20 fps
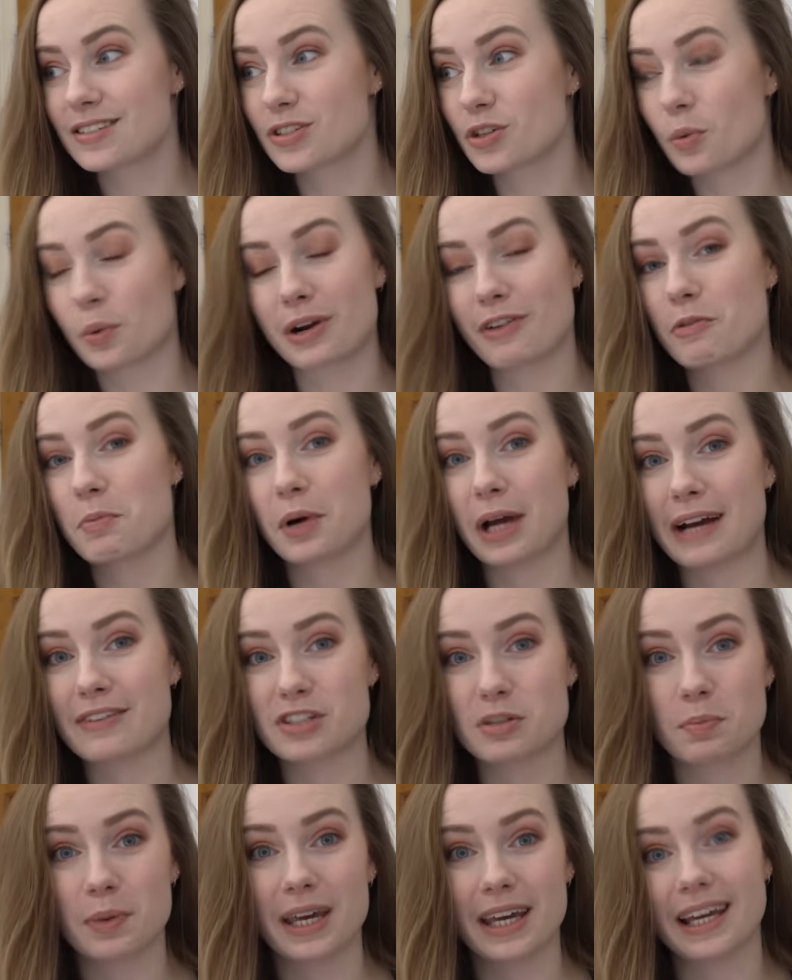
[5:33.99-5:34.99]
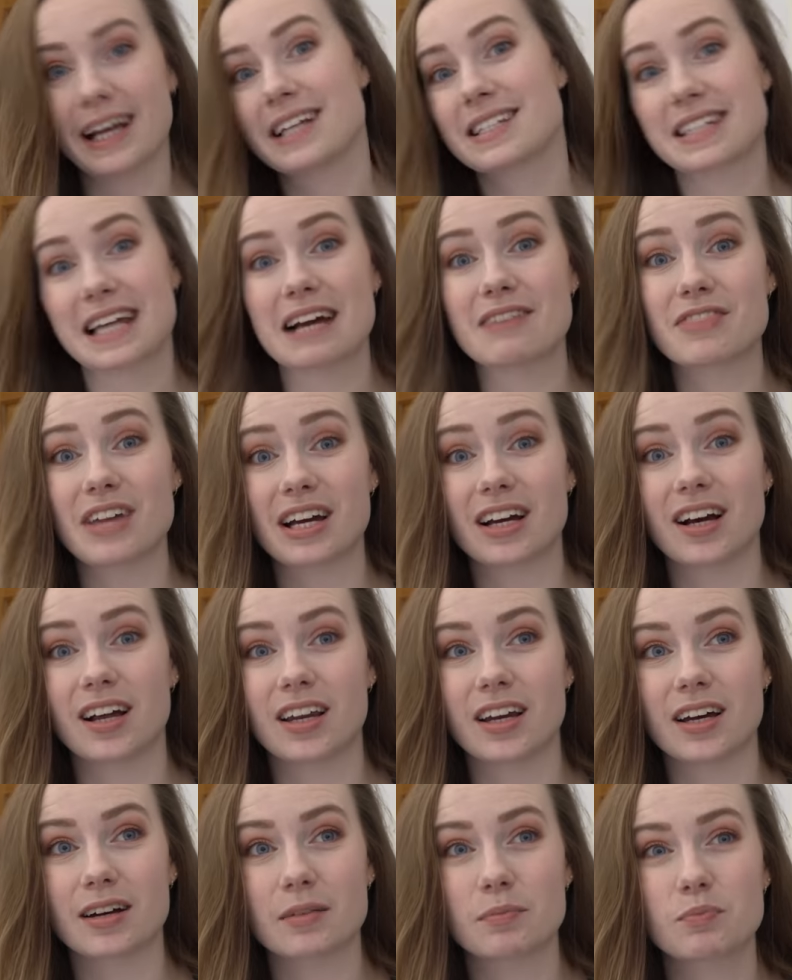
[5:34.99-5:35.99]
So whatever book I have to pick has to have that
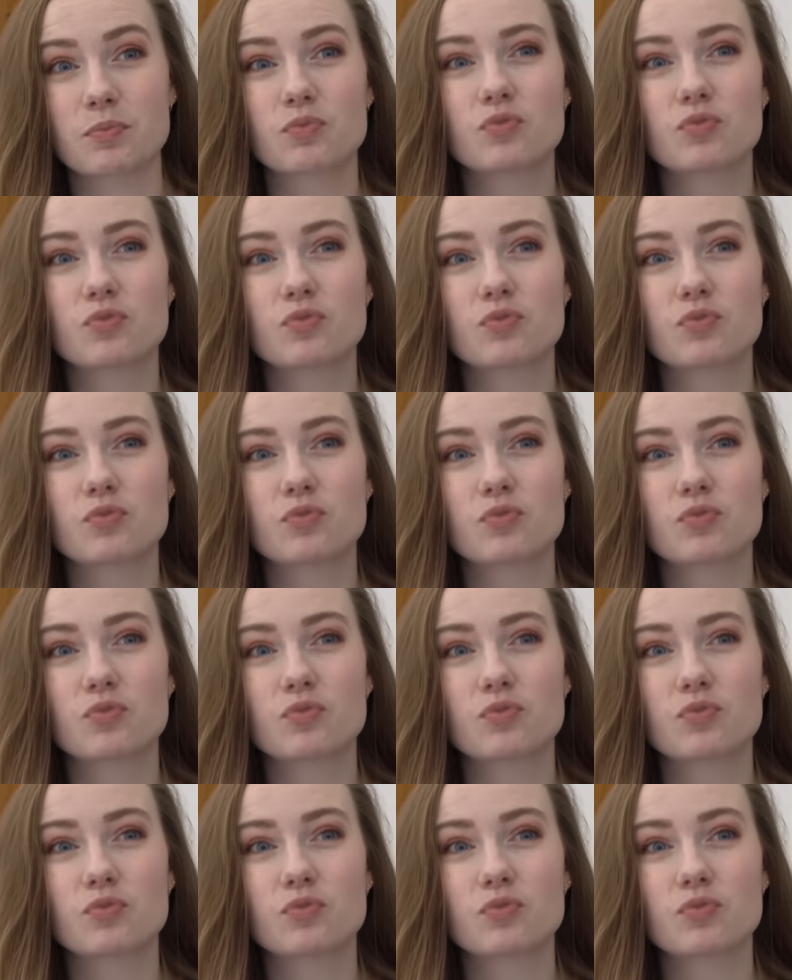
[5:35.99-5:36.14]
colour